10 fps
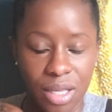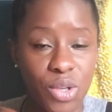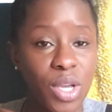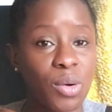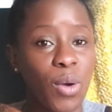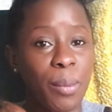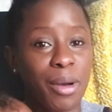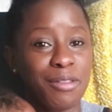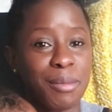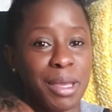You can wipe
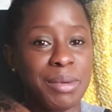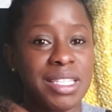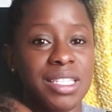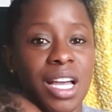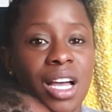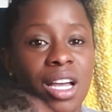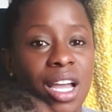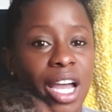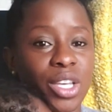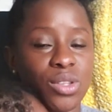off the baby's
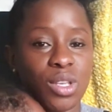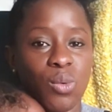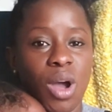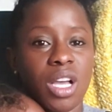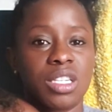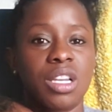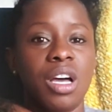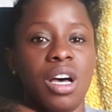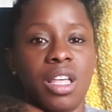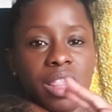tongue. I use a
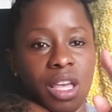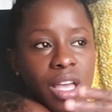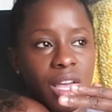washcloth.